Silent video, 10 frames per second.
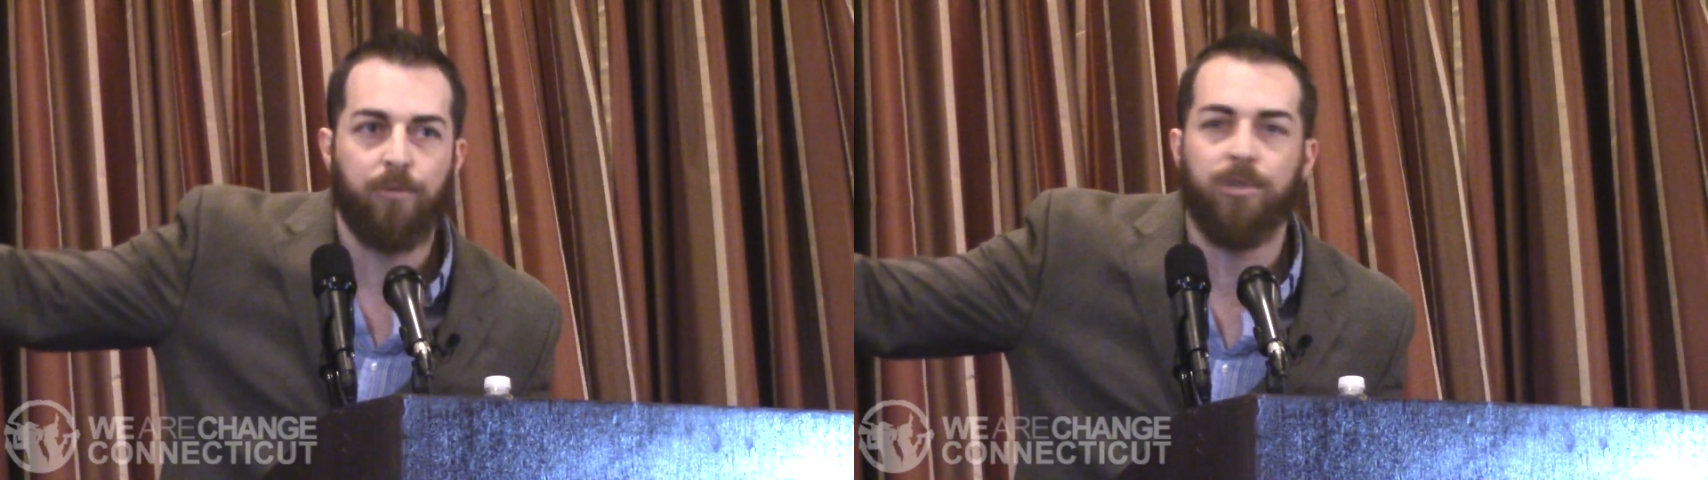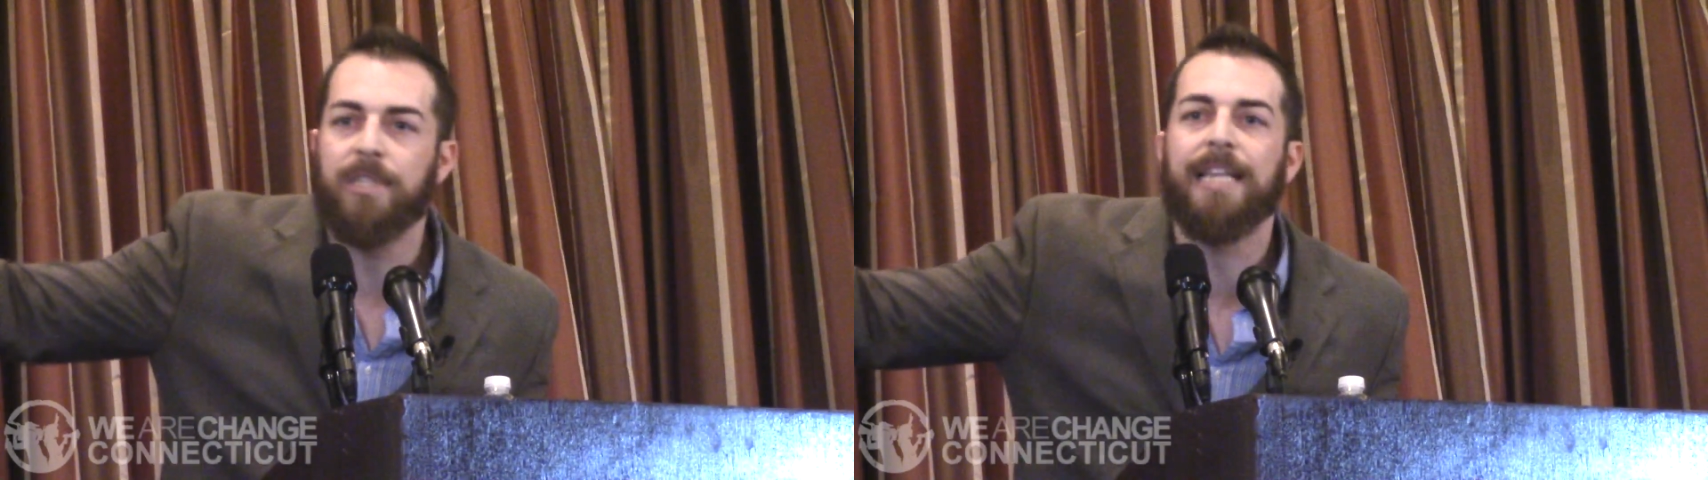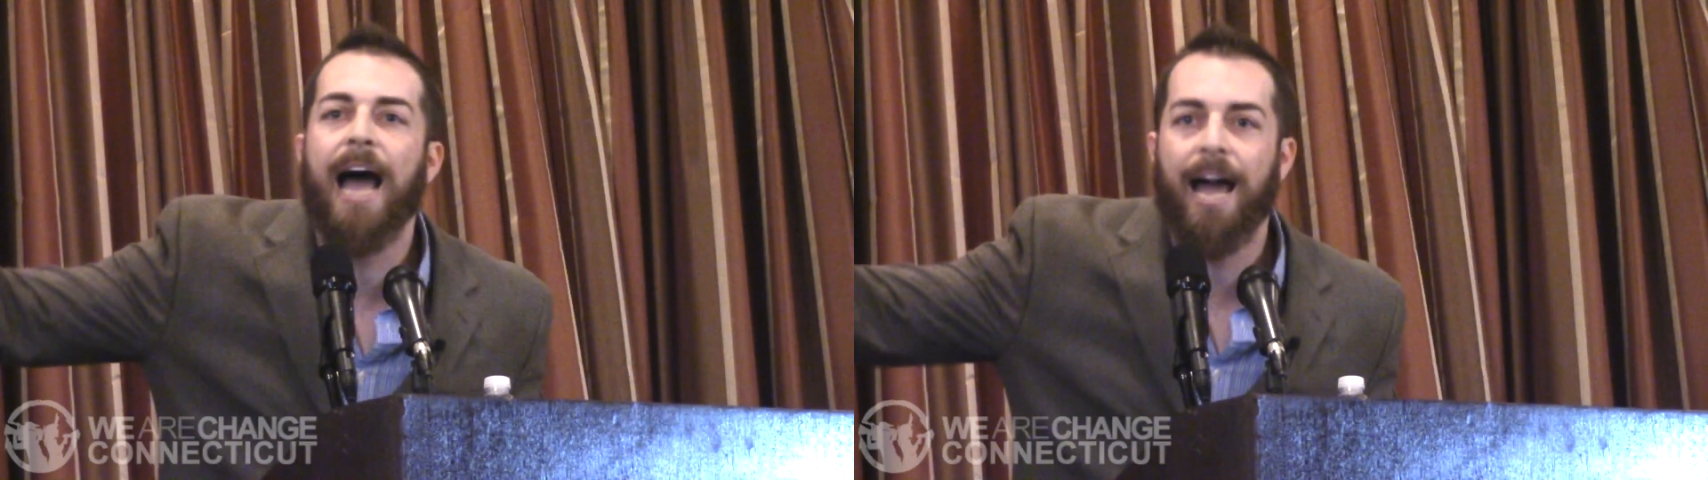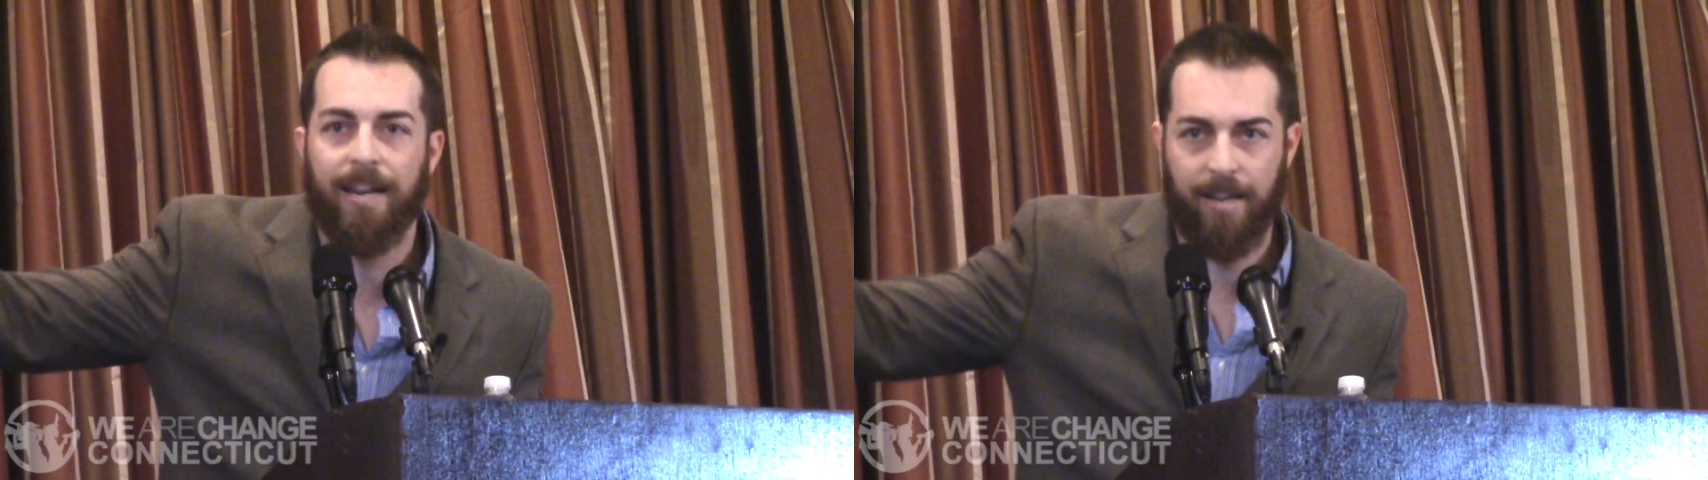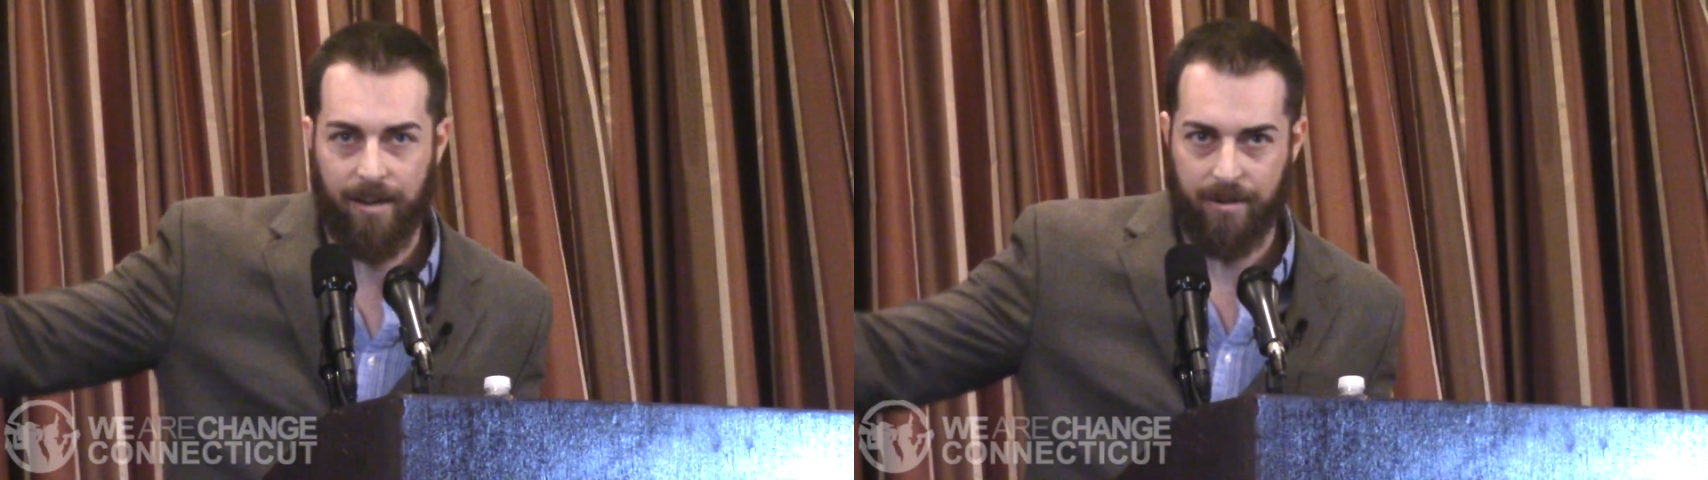who's
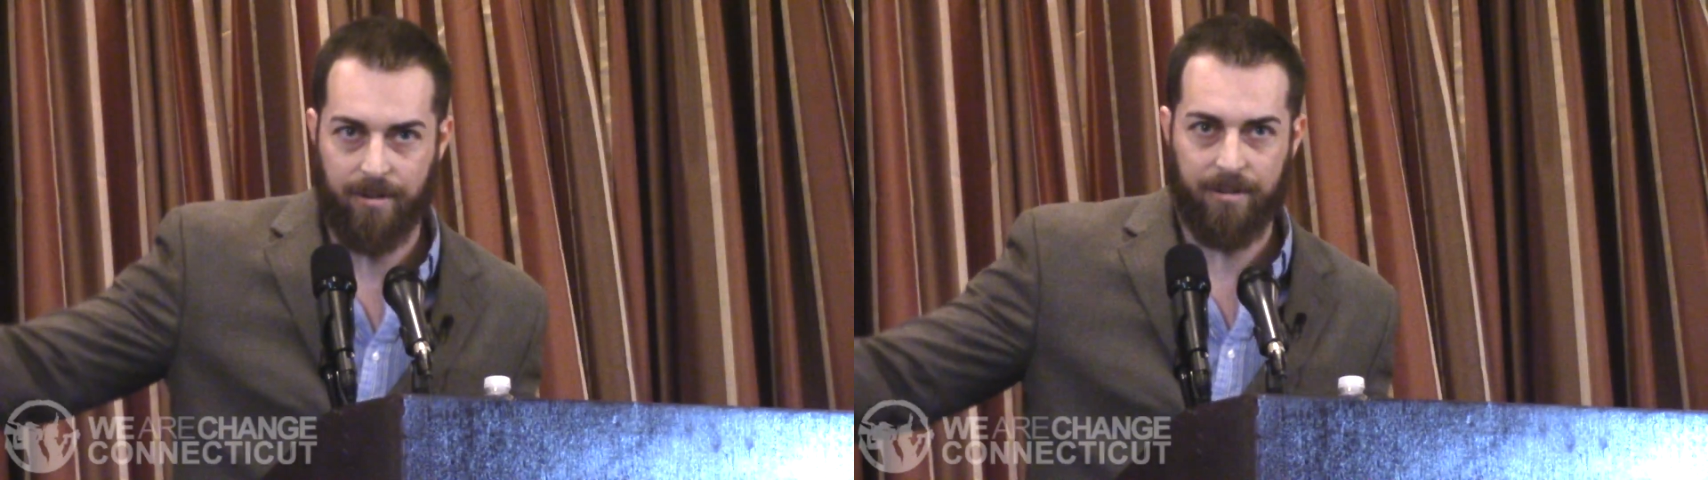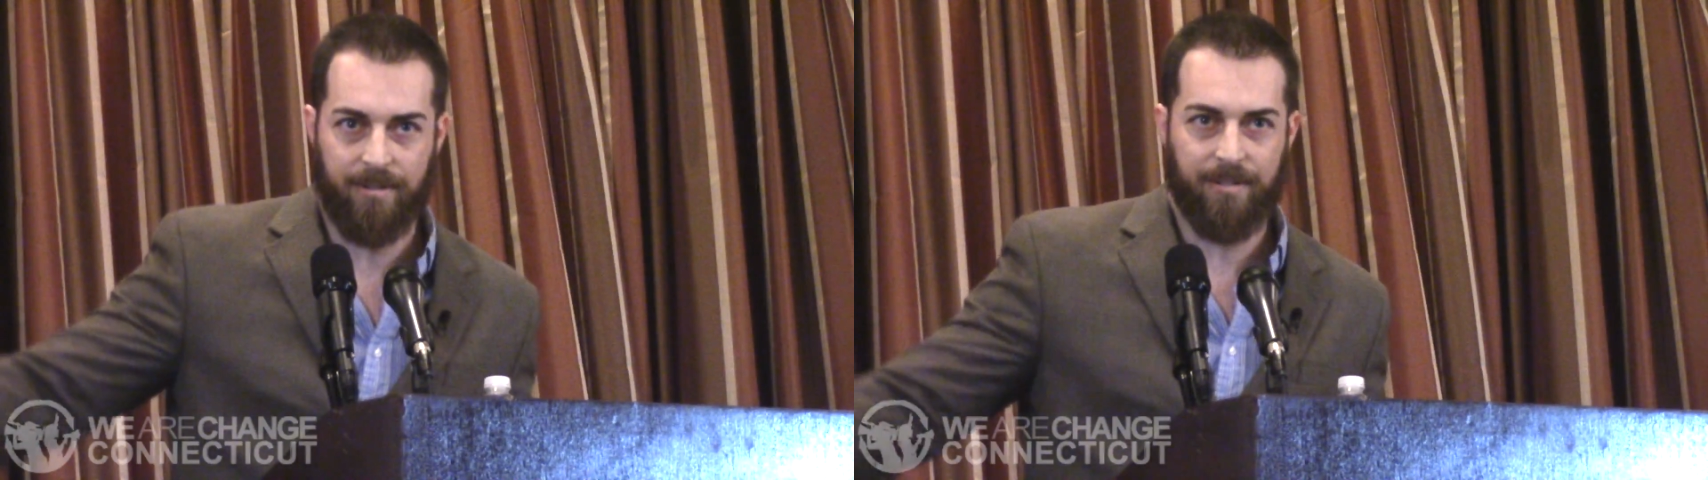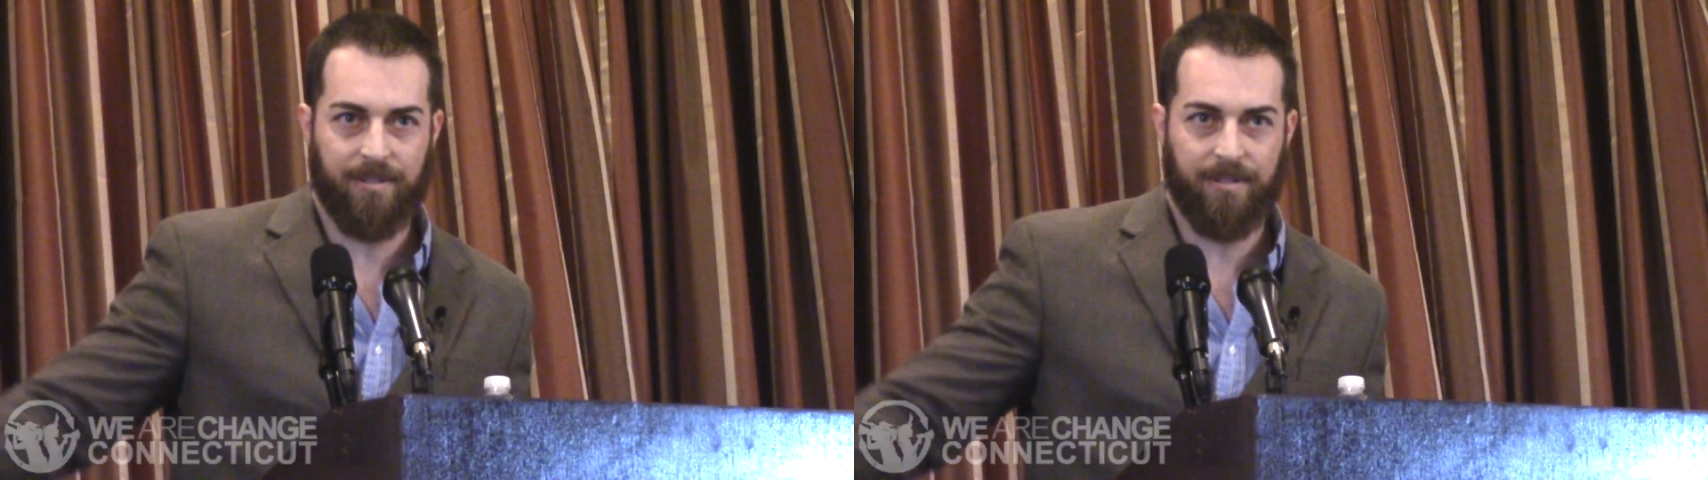not here.